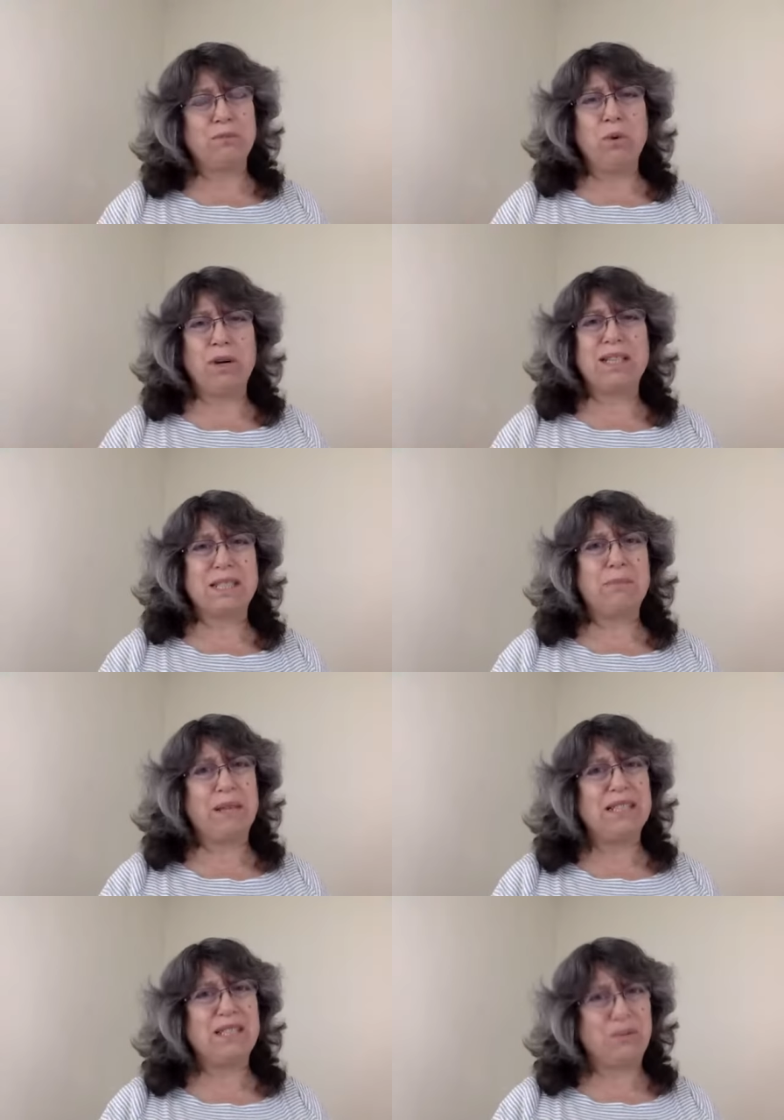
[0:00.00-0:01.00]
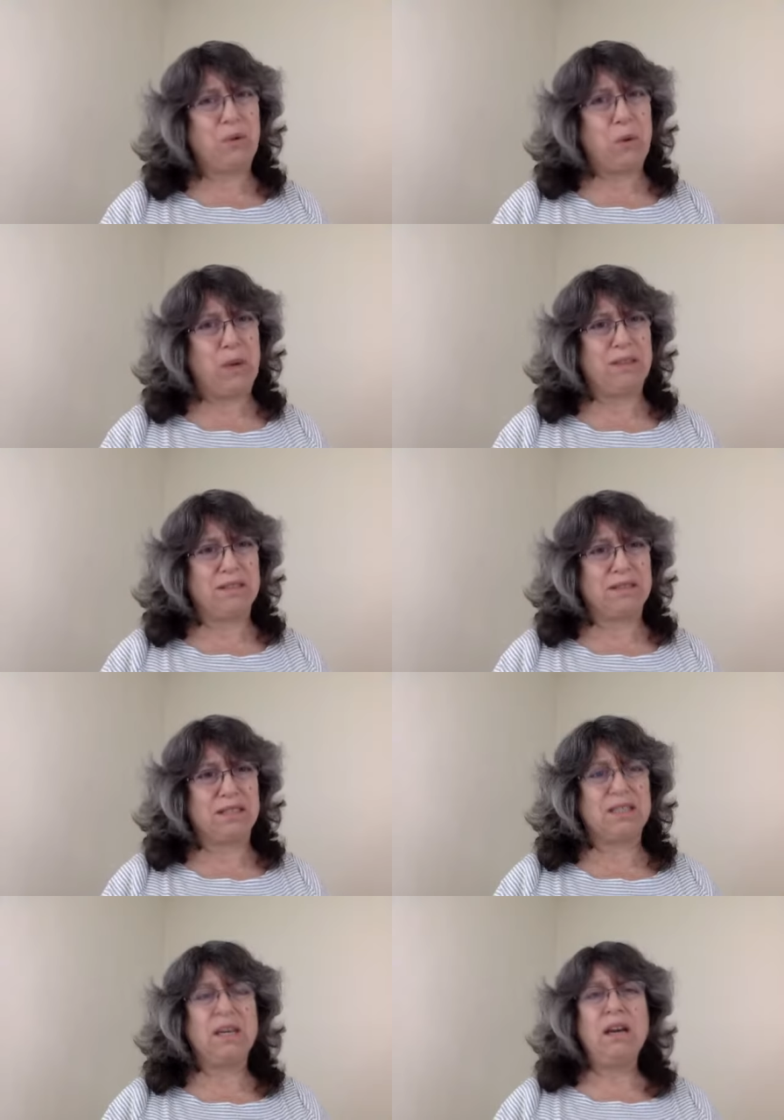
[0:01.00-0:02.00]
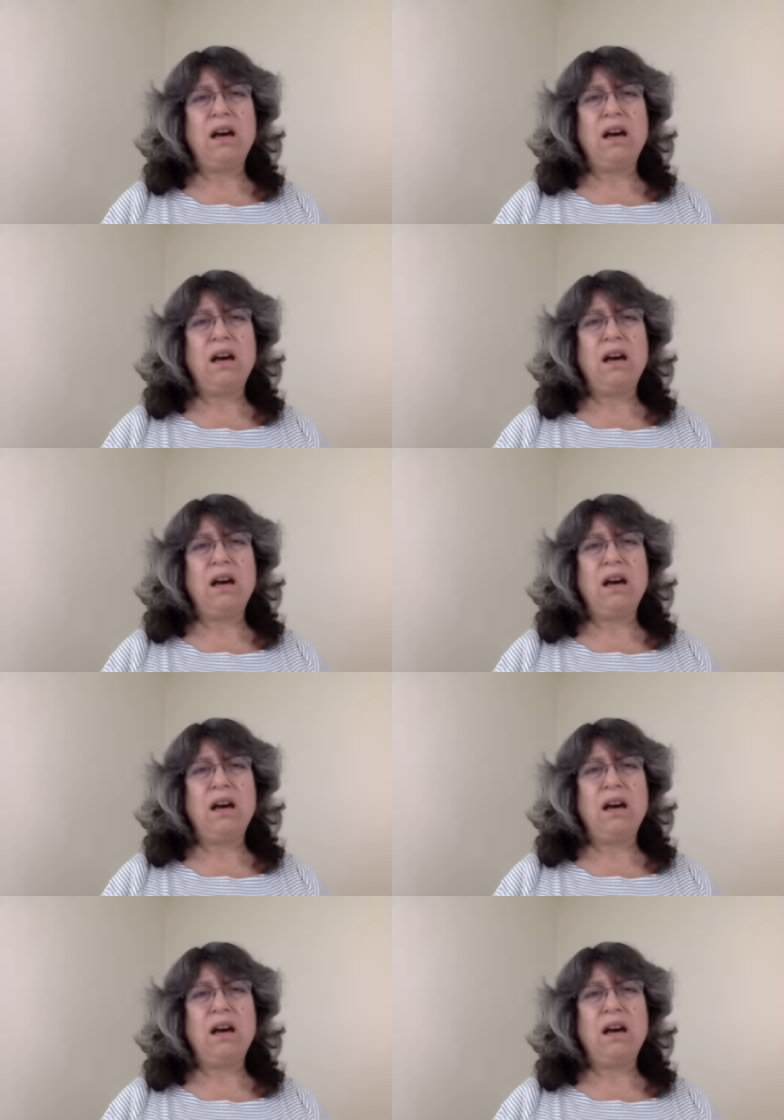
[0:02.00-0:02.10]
more expensive oils,